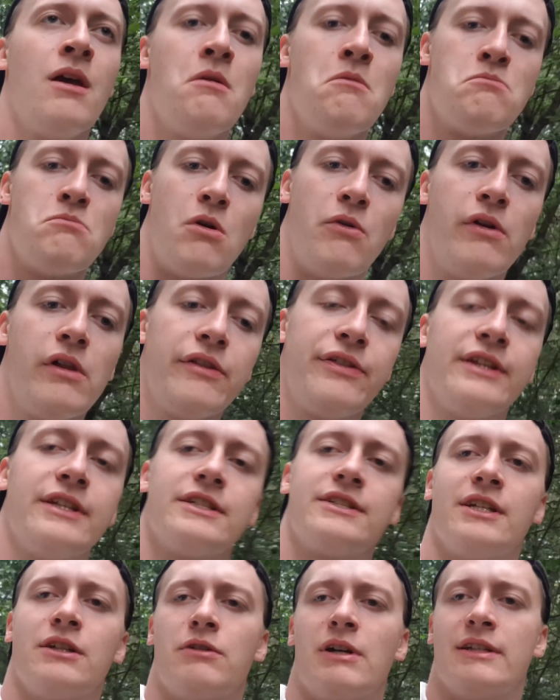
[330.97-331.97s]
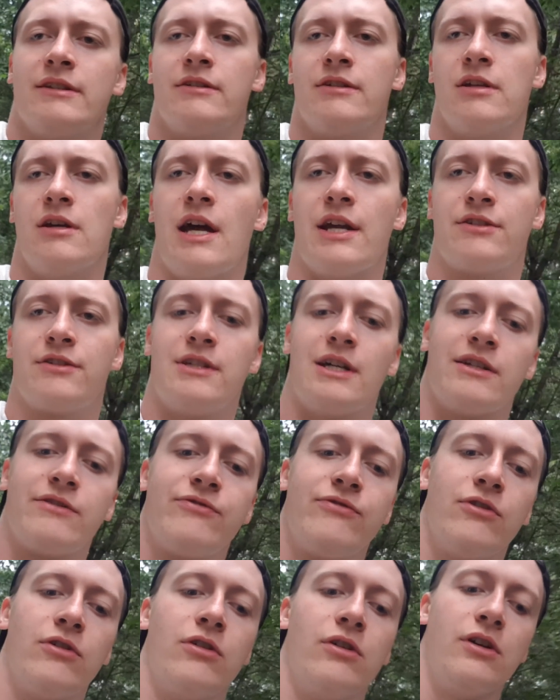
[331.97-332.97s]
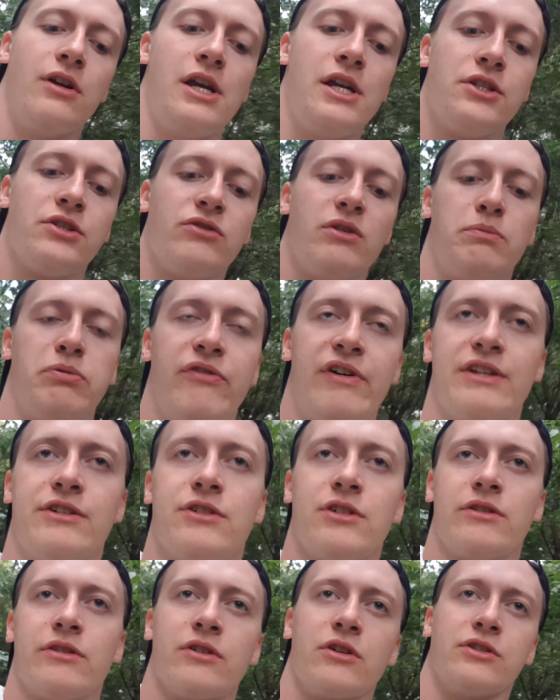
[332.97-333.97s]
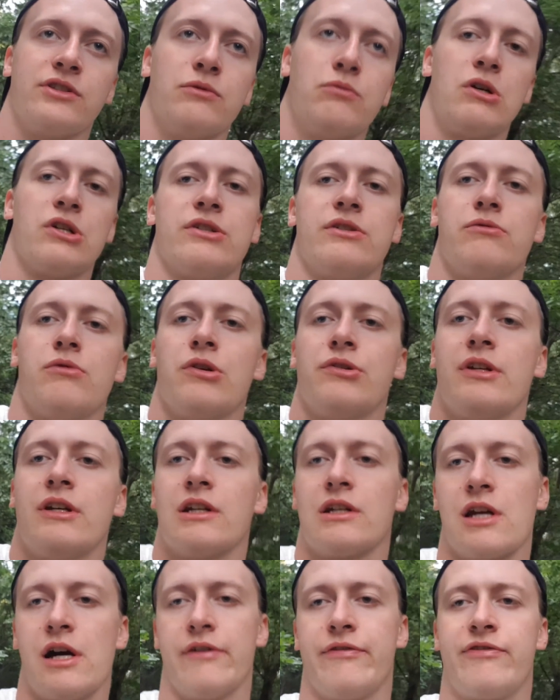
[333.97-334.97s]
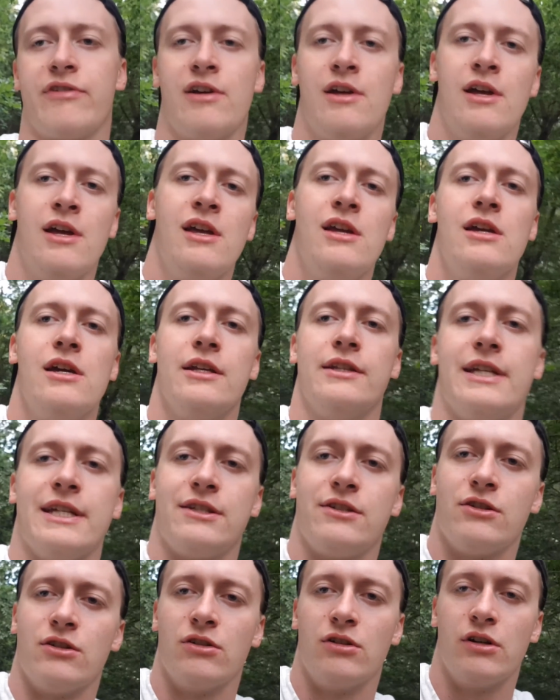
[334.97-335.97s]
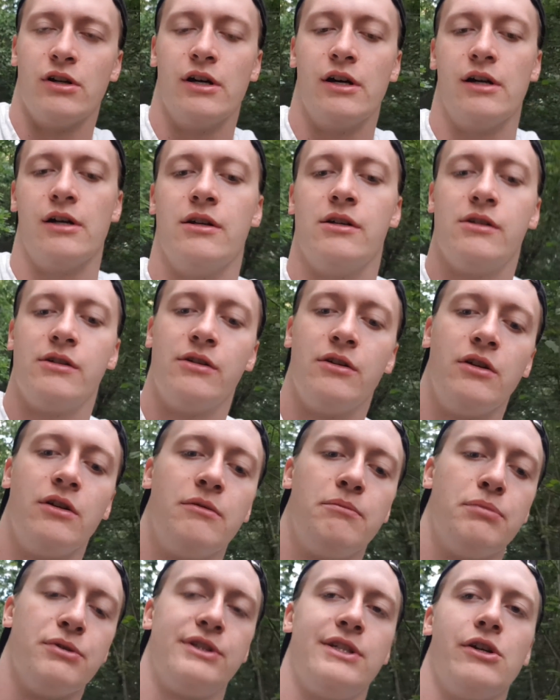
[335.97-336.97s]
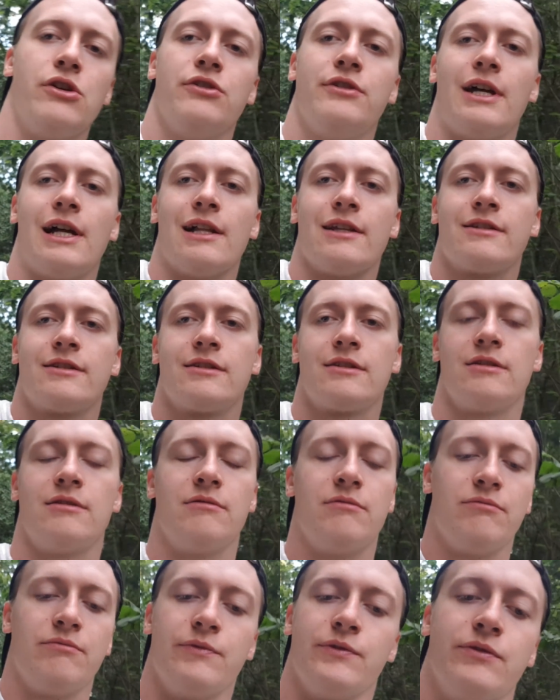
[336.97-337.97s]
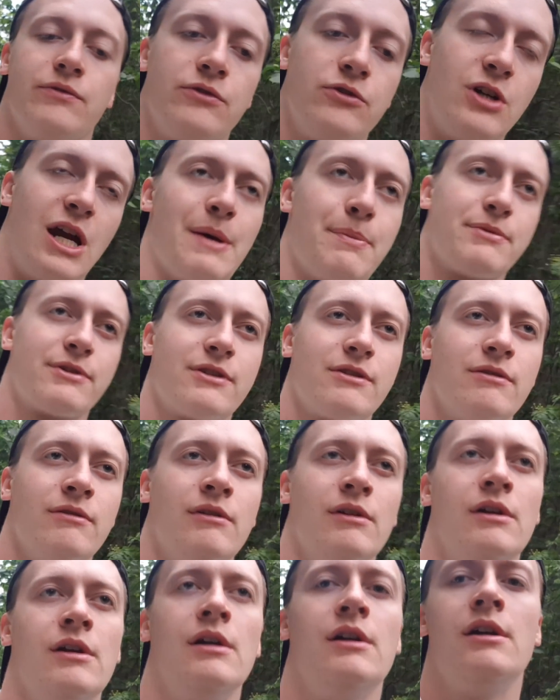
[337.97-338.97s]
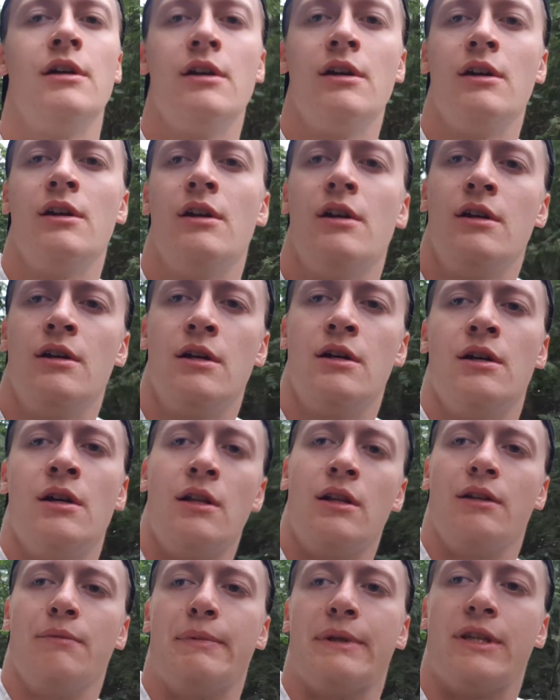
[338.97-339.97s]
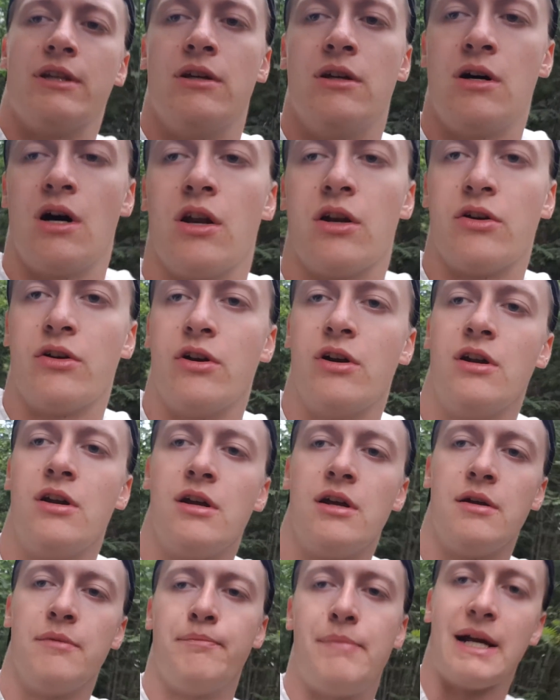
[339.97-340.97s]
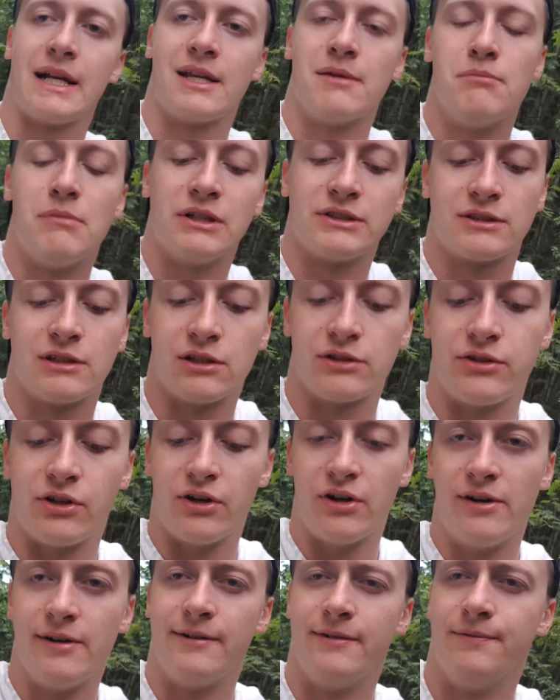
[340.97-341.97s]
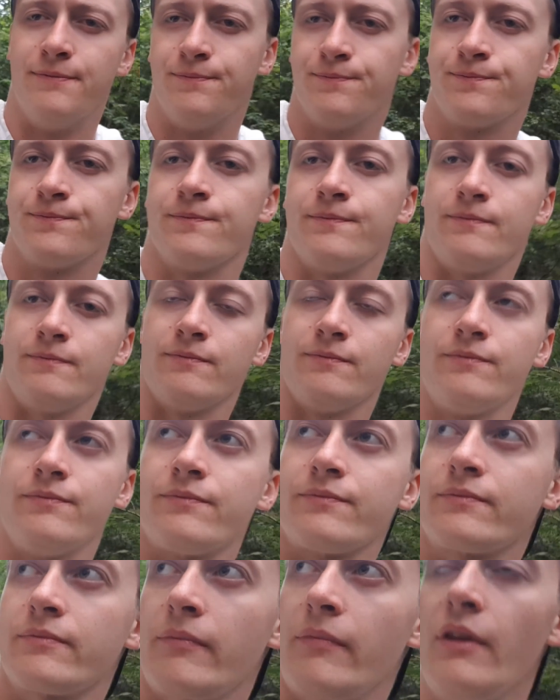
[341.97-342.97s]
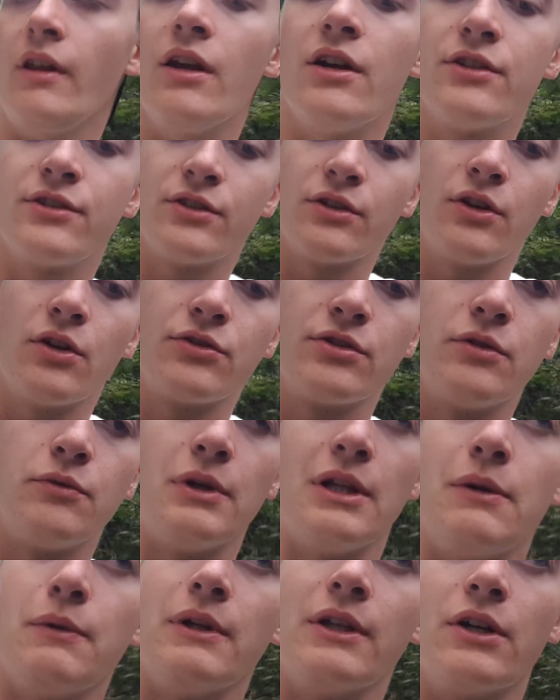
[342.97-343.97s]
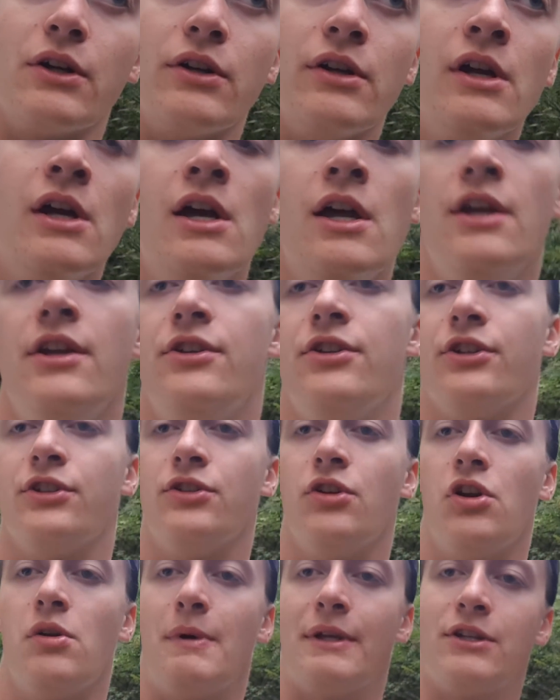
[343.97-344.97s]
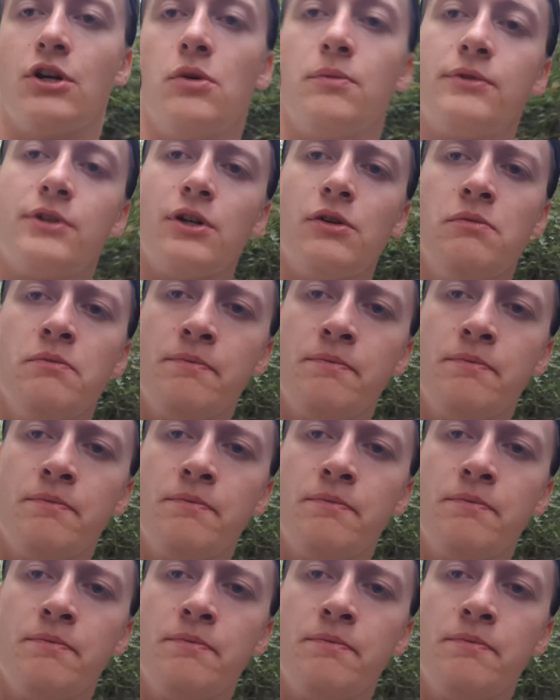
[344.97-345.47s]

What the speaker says: really think this is a great exercise for injury prevention, because it works the rotator cuff, it hits your posterior delts and traps, a bit other back musculature. So those are really good. You can do them at home too.